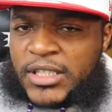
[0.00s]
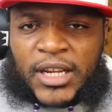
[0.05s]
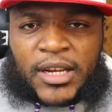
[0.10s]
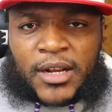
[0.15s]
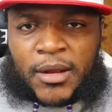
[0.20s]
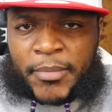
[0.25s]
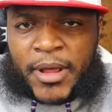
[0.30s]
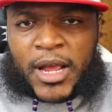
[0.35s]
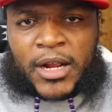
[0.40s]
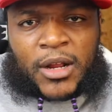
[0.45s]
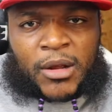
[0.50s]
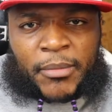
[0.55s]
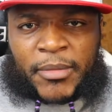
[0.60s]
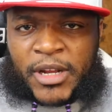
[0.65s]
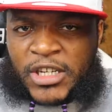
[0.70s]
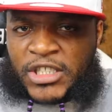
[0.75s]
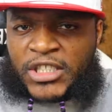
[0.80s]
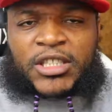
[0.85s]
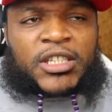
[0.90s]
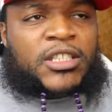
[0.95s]
again, I'm back on
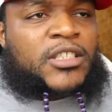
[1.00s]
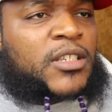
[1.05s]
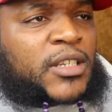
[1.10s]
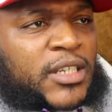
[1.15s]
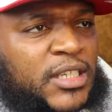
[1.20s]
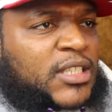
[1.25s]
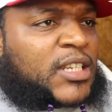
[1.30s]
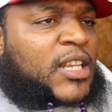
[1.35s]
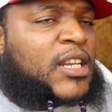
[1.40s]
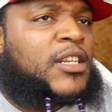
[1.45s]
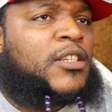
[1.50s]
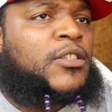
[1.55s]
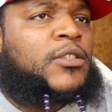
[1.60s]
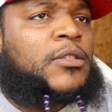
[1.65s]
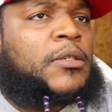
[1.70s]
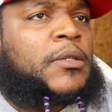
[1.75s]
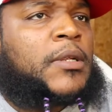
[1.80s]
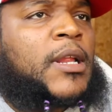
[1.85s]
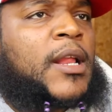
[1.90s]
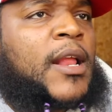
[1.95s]
my shit, so let's get
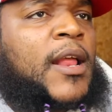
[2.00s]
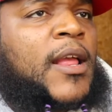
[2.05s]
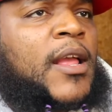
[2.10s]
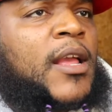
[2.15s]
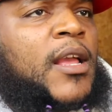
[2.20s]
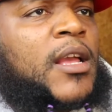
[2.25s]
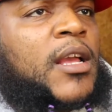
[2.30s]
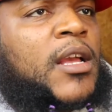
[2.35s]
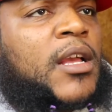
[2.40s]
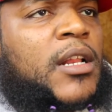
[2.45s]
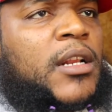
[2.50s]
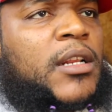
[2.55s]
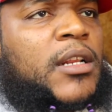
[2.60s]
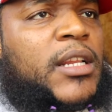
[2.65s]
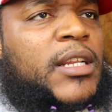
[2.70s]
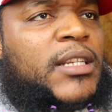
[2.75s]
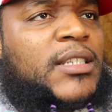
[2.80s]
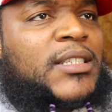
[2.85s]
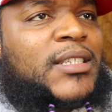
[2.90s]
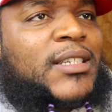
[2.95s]
into it.
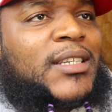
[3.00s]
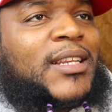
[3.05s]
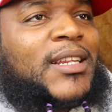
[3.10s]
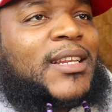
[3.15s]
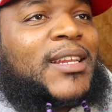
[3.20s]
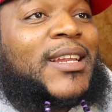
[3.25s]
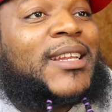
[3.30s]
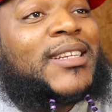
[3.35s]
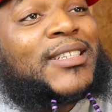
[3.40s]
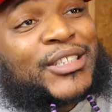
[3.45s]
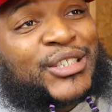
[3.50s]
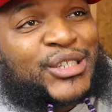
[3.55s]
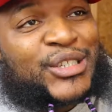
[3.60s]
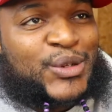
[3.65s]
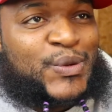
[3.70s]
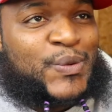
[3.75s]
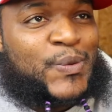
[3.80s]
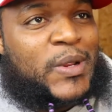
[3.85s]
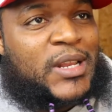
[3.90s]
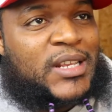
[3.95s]
Let's get
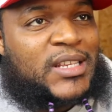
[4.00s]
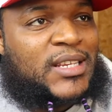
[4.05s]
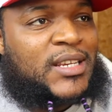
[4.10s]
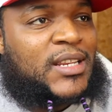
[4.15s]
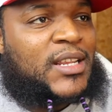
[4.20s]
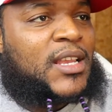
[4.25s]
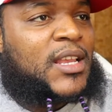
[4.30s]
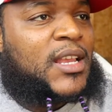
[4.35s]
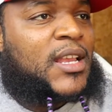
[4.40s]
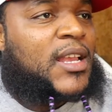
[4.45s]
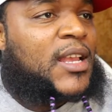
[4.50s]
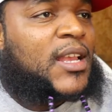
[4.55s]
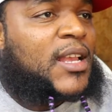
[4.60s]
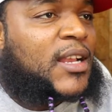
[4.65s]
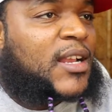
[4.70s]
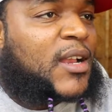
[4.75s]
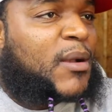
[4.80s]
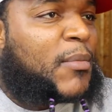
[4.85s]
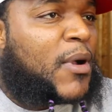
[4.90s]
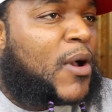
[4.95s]
into it.
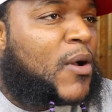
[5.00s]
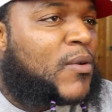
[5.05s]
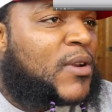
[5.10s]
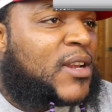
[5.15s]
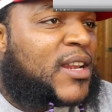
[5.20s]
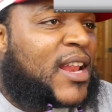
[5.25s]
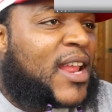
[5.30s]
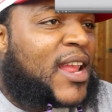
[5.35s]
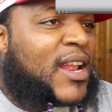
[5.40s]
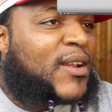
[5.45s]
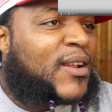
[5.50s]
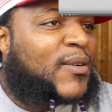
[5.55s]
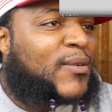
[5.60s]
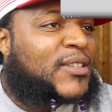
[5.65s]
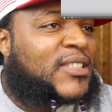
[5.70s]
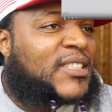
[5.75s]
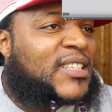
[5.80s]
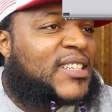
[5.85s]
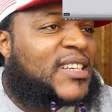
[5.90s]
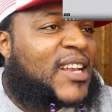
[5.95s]
Come on, Nick,
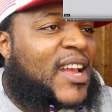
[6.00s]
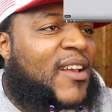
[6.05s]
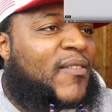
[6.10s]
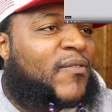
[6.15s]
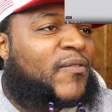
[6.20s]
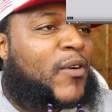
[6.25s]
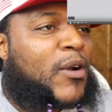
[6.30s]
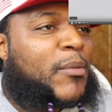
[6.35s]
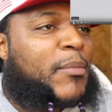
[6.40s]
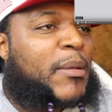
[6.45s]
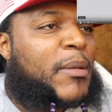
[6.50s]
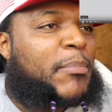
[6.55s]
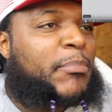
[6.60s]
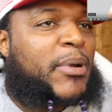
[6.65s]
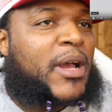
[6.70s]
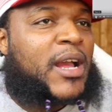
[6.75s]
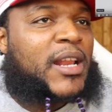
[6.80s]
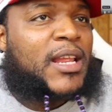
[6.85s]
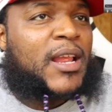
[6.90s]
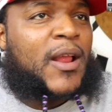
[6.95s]
what you got for me,
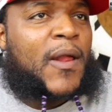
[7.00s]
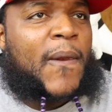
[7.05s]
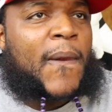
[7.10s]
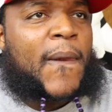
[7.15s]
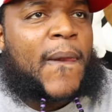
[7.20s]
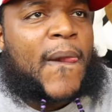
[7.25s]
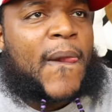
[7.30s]
buddy?